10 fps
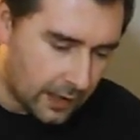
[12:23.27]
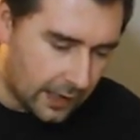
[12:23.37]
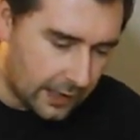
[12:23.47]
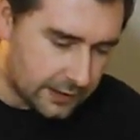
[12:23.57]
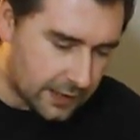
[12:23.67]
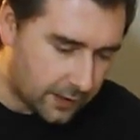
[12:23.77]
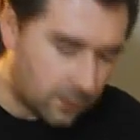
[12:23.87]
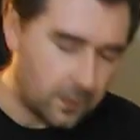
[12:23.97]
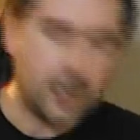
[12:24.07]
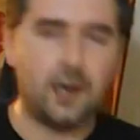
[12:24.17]
And
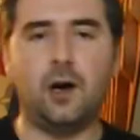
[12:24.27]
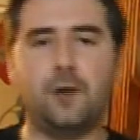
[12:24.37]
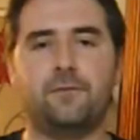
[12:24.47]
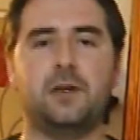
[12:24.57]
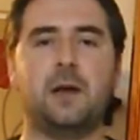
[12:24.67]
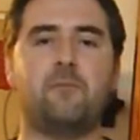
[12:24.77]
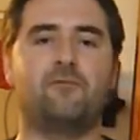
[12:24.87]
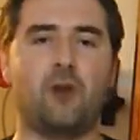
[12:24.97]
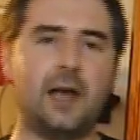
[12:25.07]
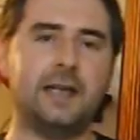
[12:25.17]
yeah, we are hovering
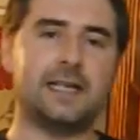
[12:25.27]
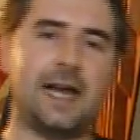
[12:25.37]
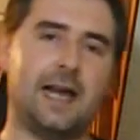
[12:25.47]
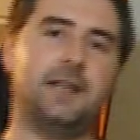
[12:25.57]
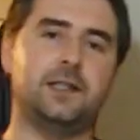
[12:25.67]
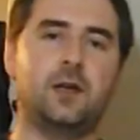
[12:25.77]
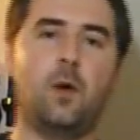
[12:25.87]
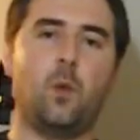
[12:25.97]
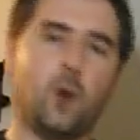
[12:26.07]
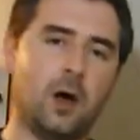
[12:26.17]
right at
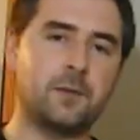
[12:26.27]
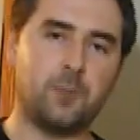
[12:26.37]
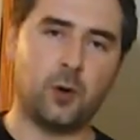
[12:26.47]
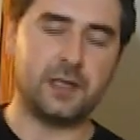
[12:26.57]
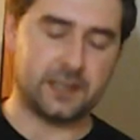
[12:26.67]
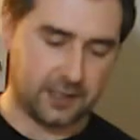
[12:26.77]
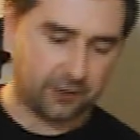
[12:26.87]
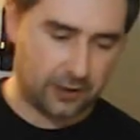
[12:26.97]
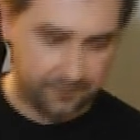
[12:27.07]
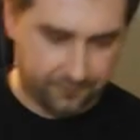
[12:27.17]

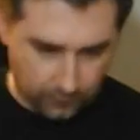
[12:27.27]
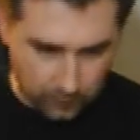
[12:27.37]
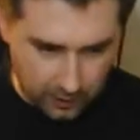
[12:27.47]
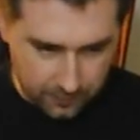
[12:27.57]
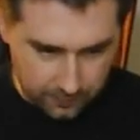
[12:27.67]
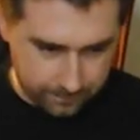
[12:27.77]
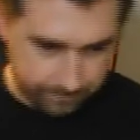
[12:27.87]
1.040,